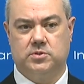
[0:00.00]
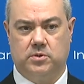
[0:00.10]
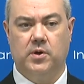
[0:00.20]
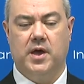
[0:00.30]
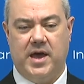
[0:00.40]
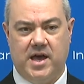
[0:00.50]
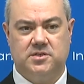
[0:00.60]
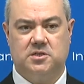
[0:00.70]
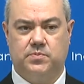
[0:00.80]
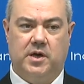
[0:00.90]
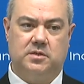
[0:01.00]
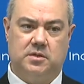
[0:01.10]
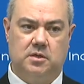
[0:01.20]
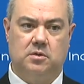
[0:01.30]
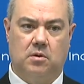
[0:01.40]
So as
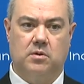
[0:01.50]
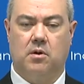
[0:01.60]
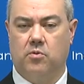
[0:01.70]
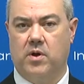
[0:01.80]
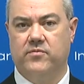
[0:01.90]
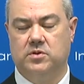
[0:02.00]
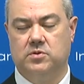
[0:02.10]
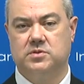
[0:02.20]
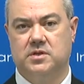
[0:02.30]
expected, our revenues